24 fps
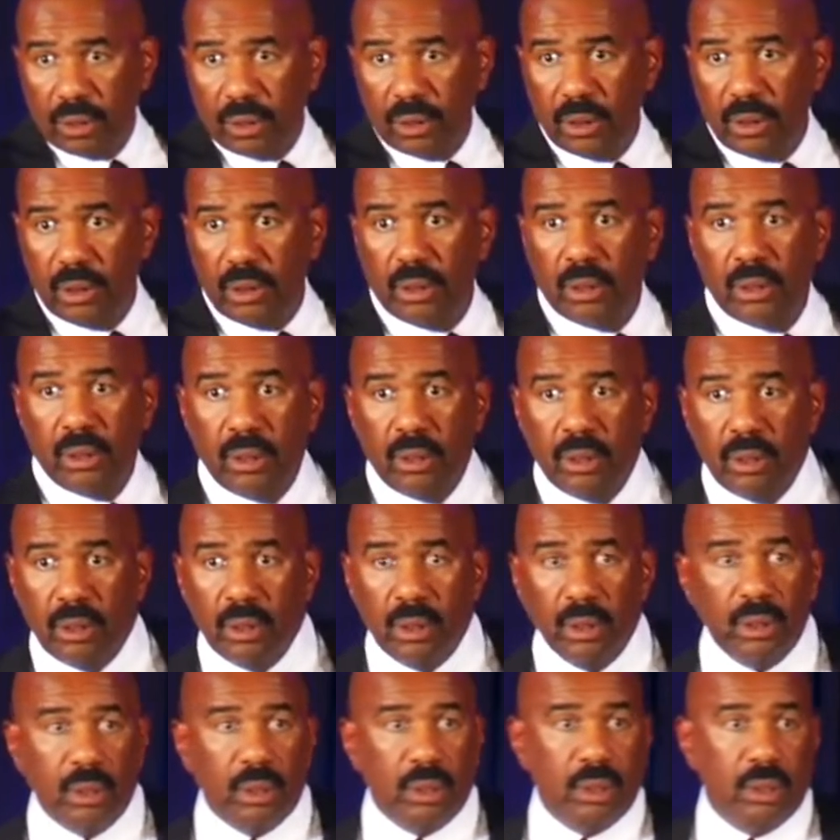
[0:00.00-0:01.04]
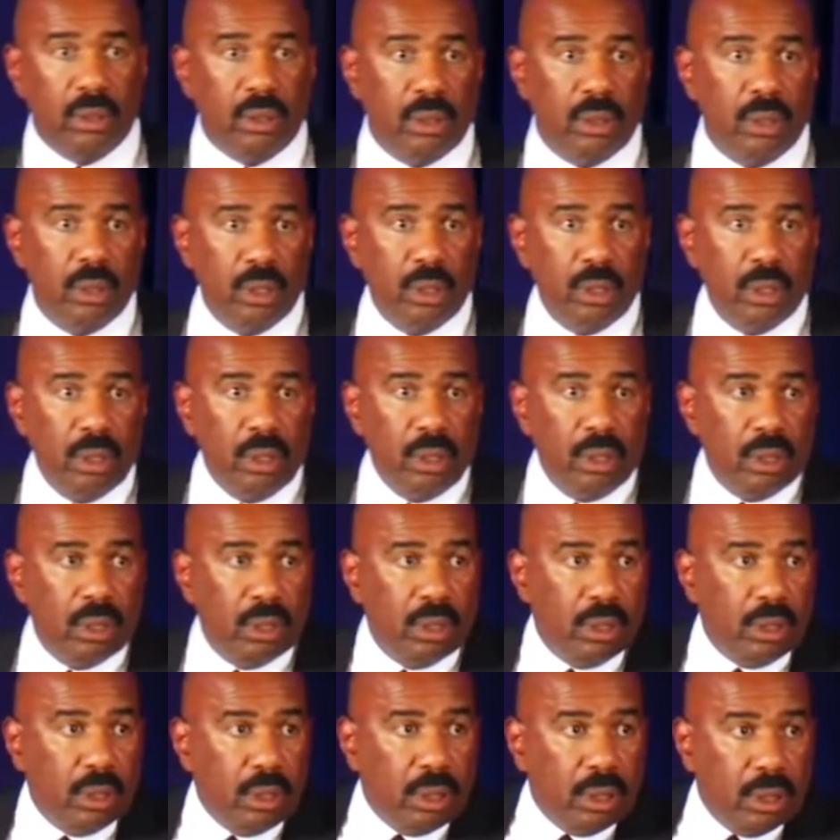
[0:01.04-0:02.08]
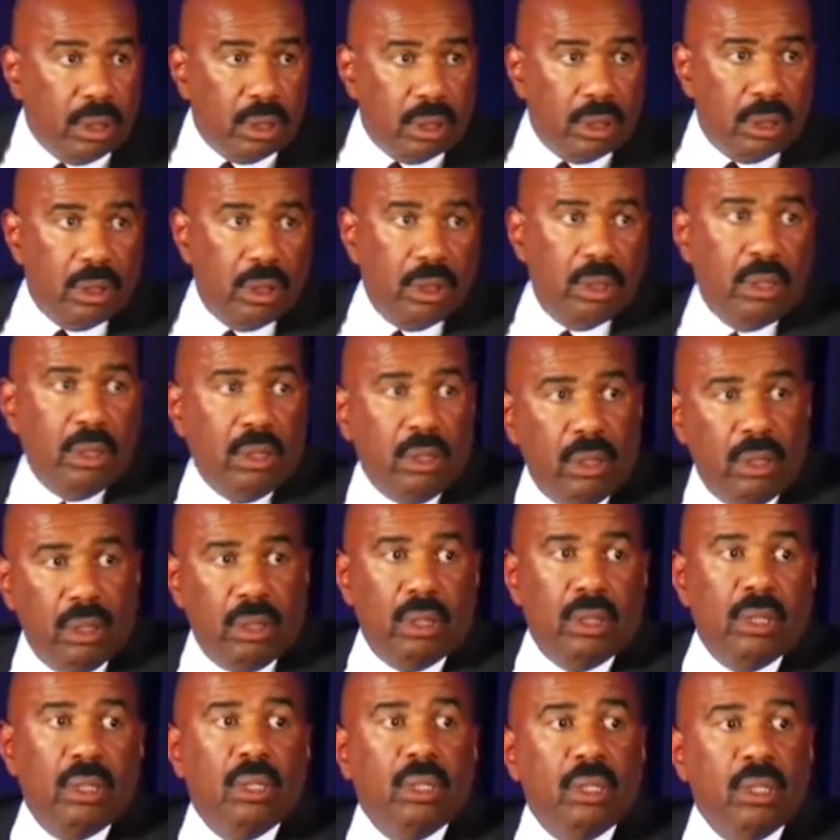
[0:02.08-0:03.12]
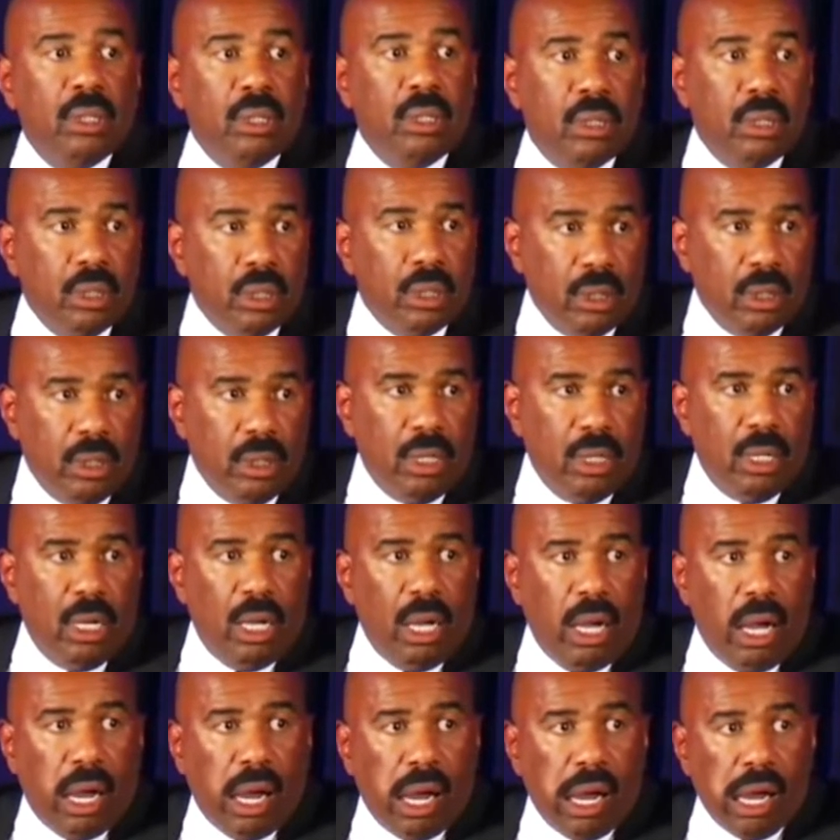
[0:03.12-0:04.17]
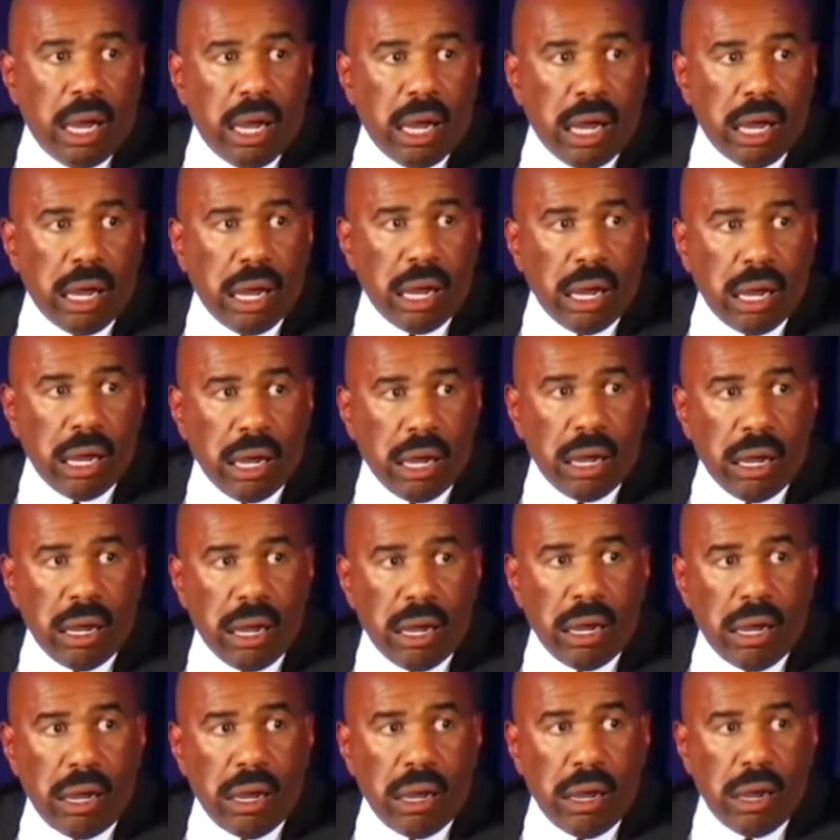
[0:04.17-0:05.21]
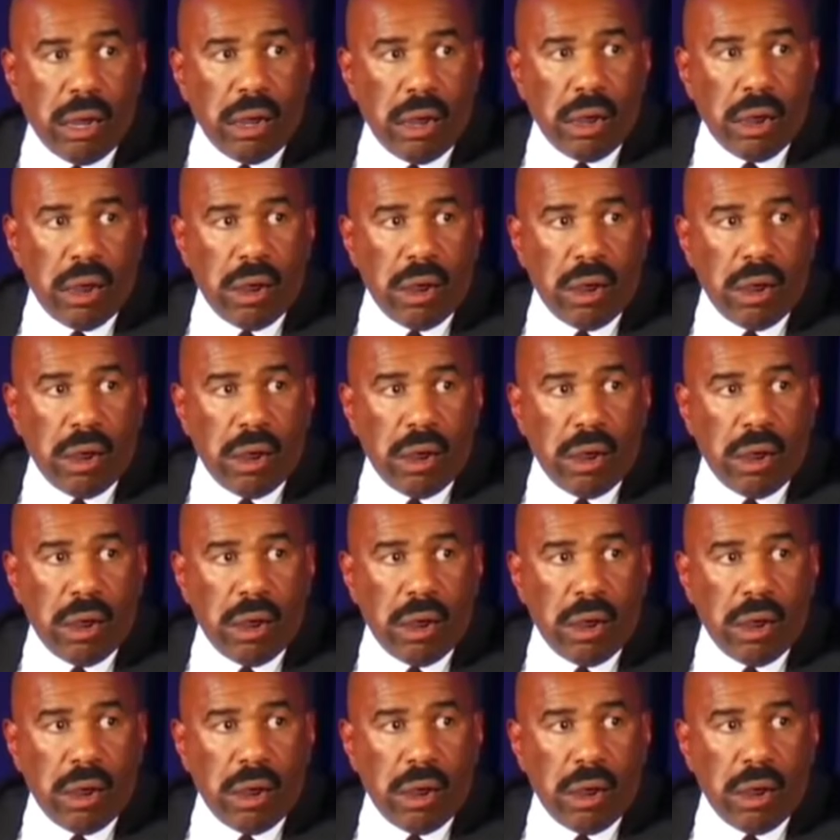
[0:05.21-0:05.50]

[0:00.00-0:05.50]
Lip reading: No one is speaking in this clip.